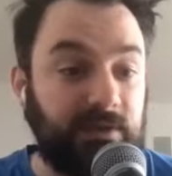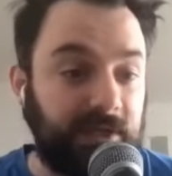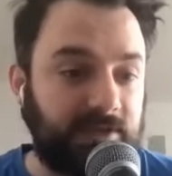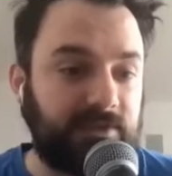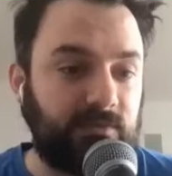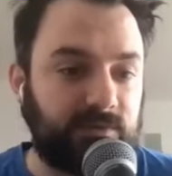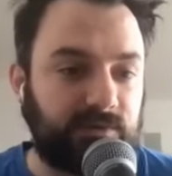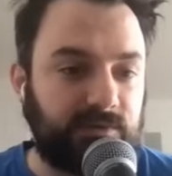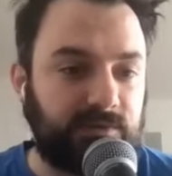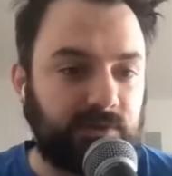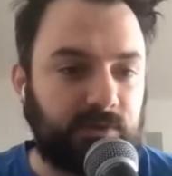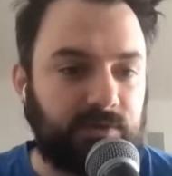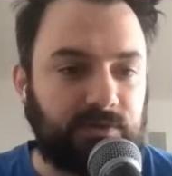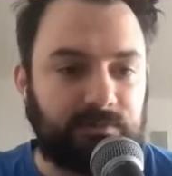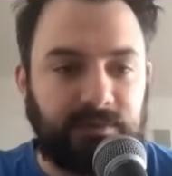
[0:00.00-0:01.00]
He actually was in
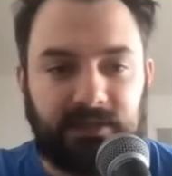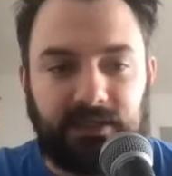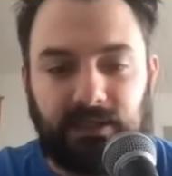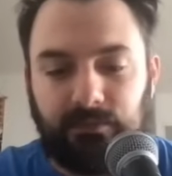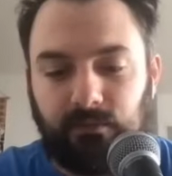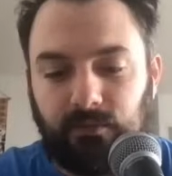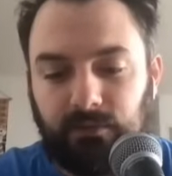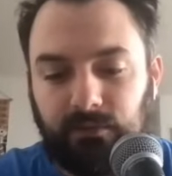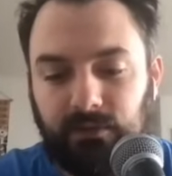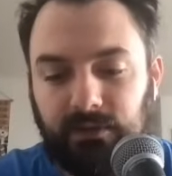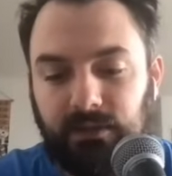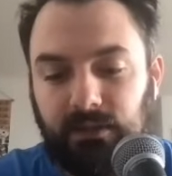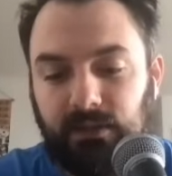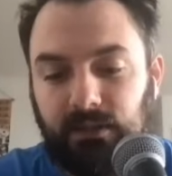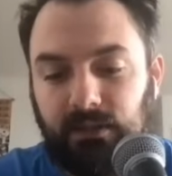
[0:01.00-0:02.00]
Chargers mini camp at one point.
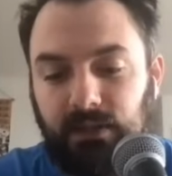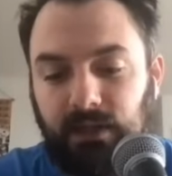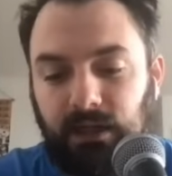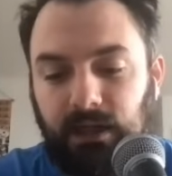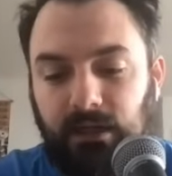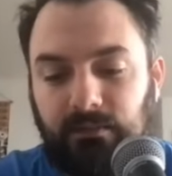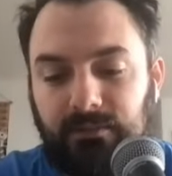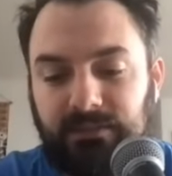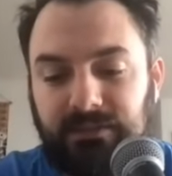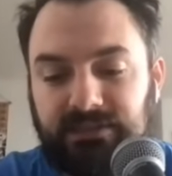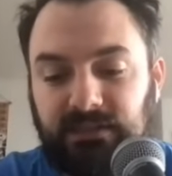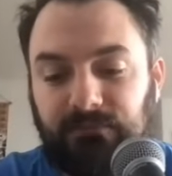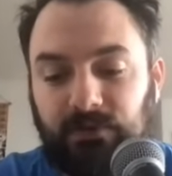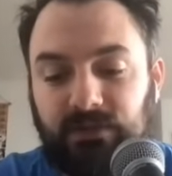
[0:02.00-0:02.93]
He said, for